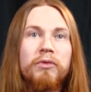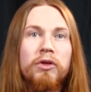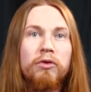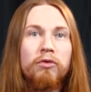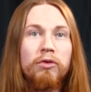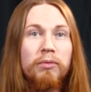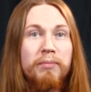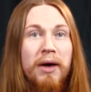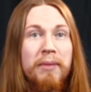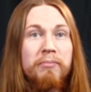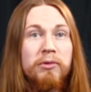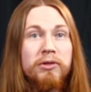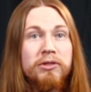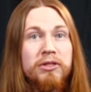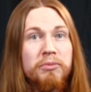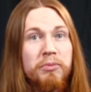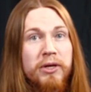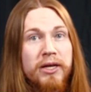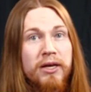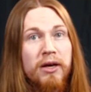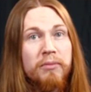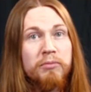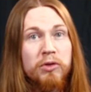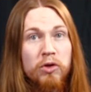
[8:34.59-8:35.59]
Remember to
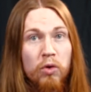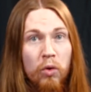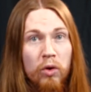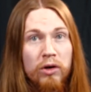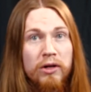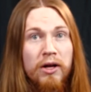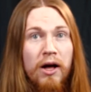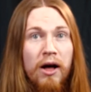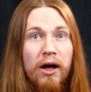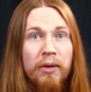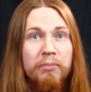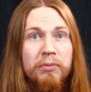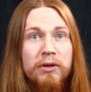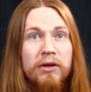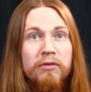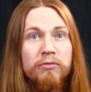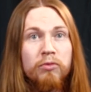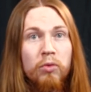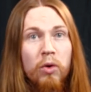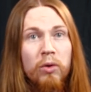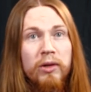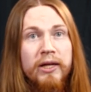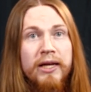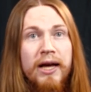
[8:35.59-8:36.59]
pick up your copy of
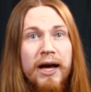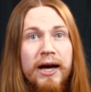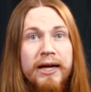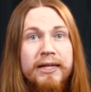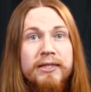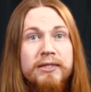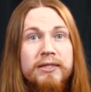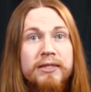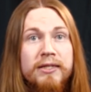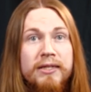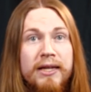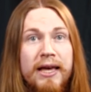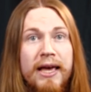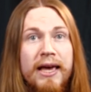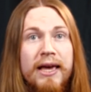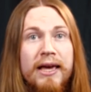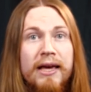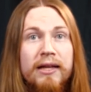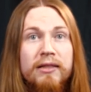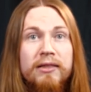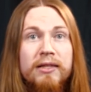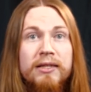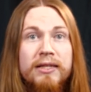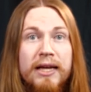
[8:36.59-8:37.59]
Rolling Heights today
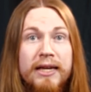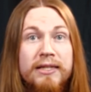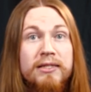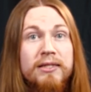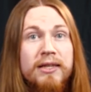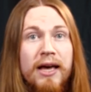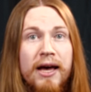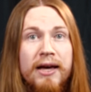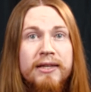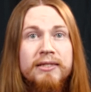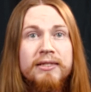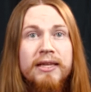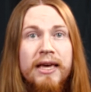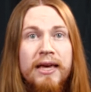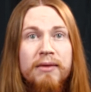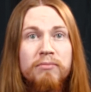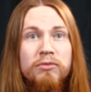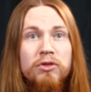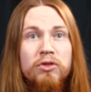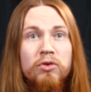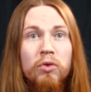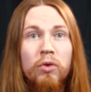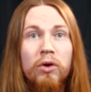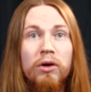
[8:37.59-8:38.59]
at the Dice Guys game
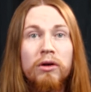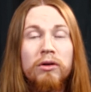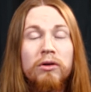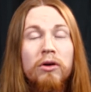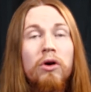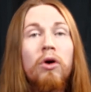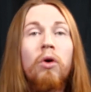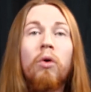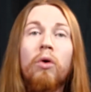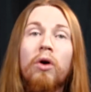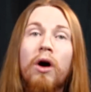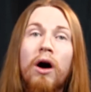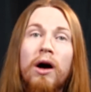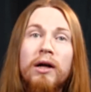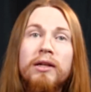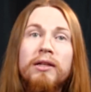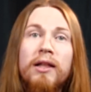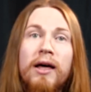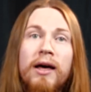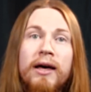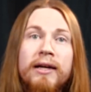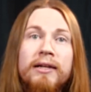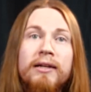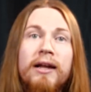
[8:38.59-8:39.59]
store or
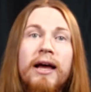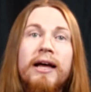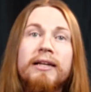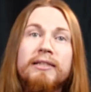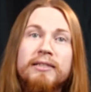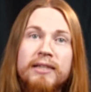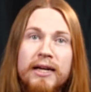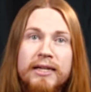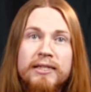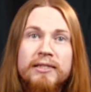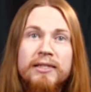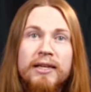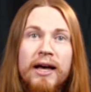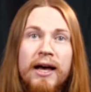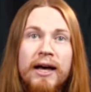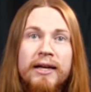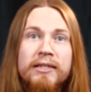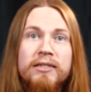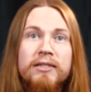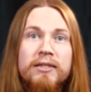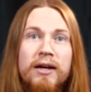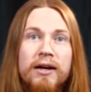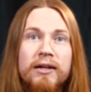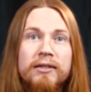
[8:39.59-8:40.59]
online at
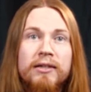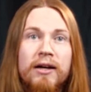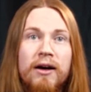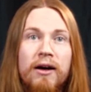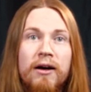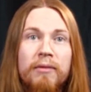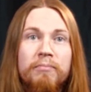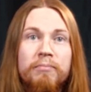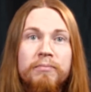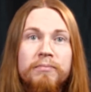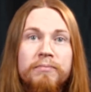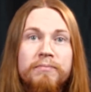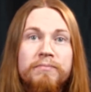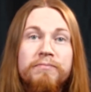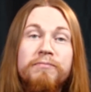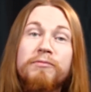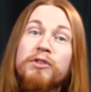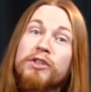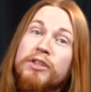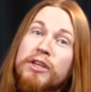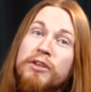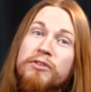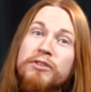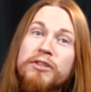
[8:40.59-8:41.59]
diceguys.com.
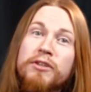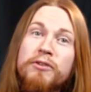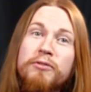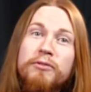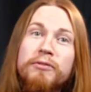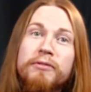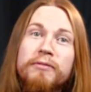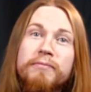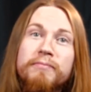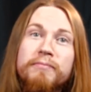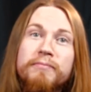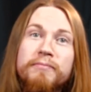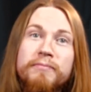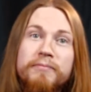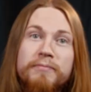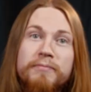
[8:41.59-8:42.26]
See you soon!